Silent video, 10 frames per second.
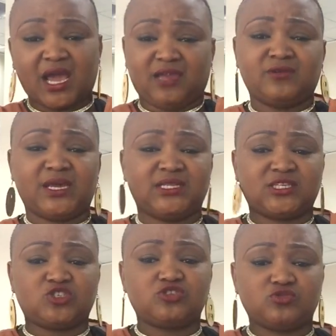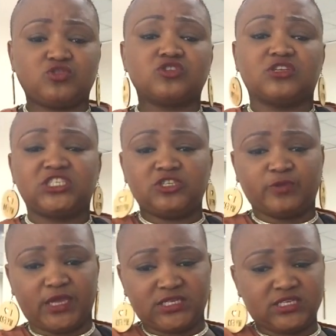I could either choose to
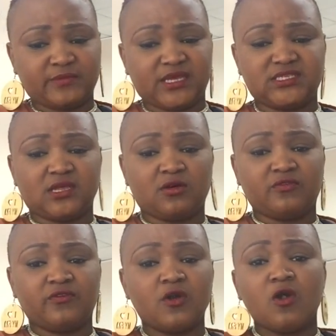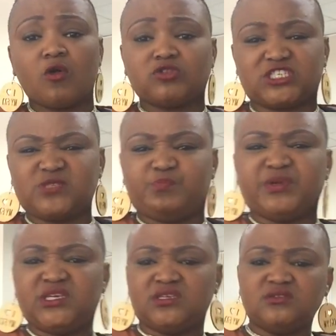continue hating myself or just
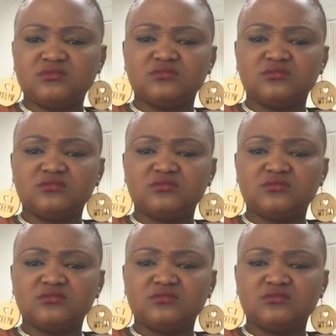be.